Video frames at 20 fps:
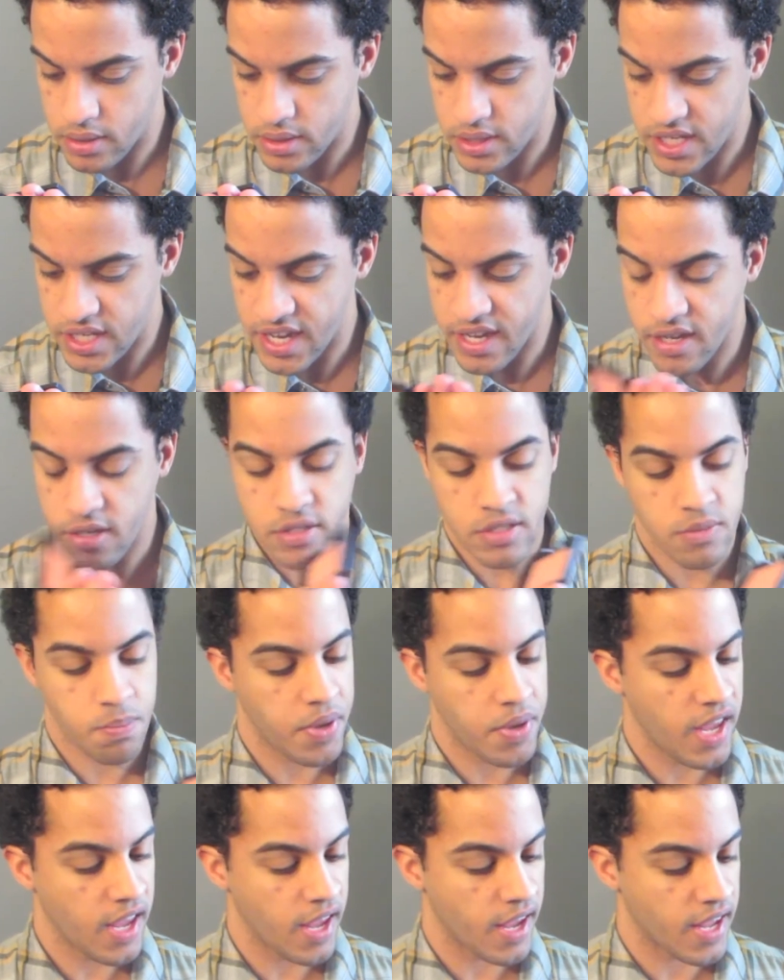Tickled
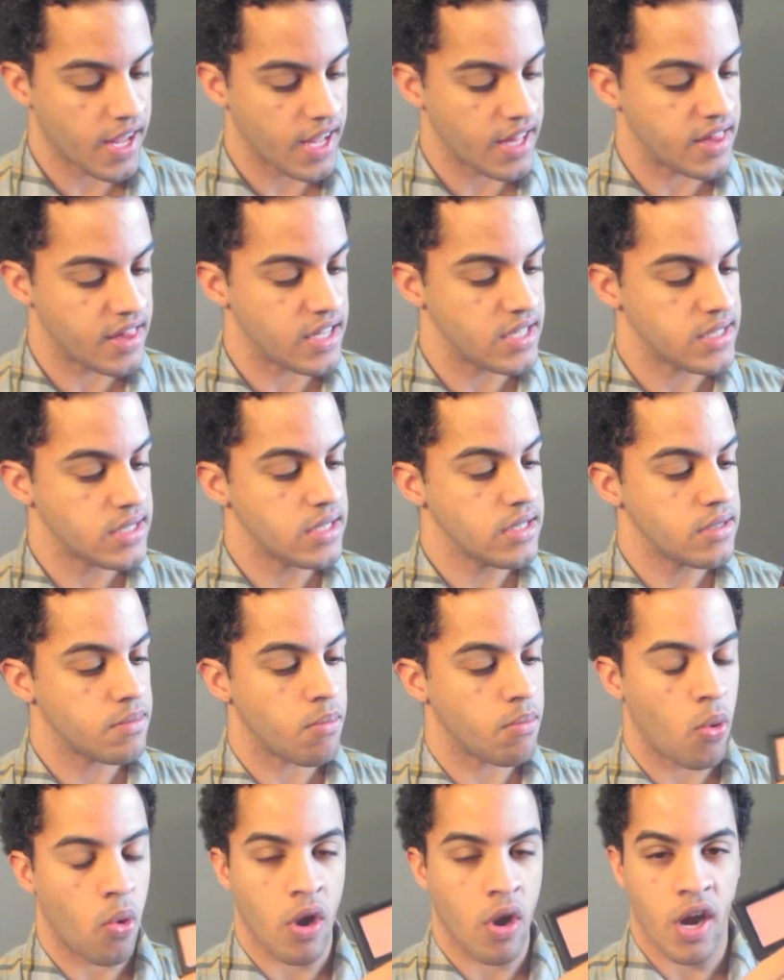Pink, and this is
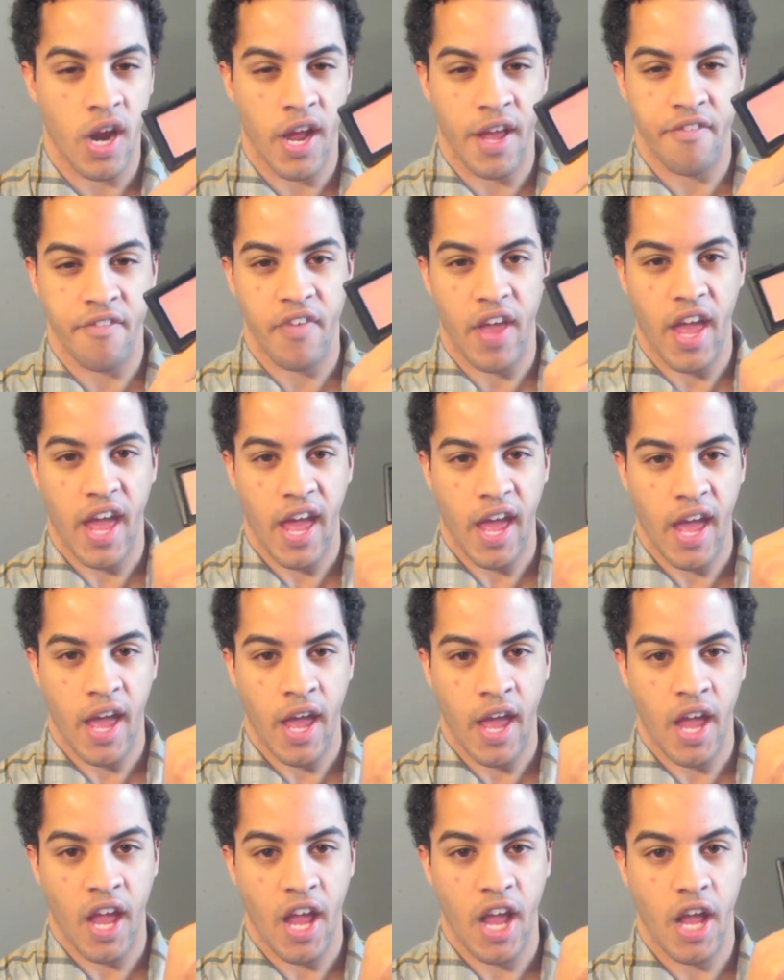more of
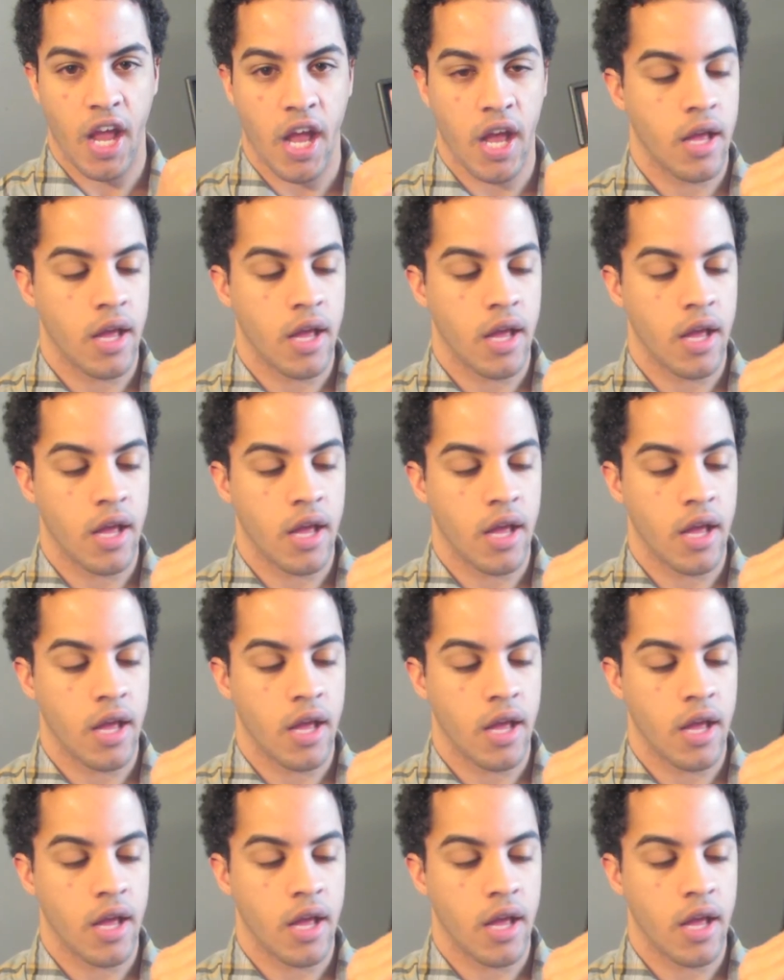a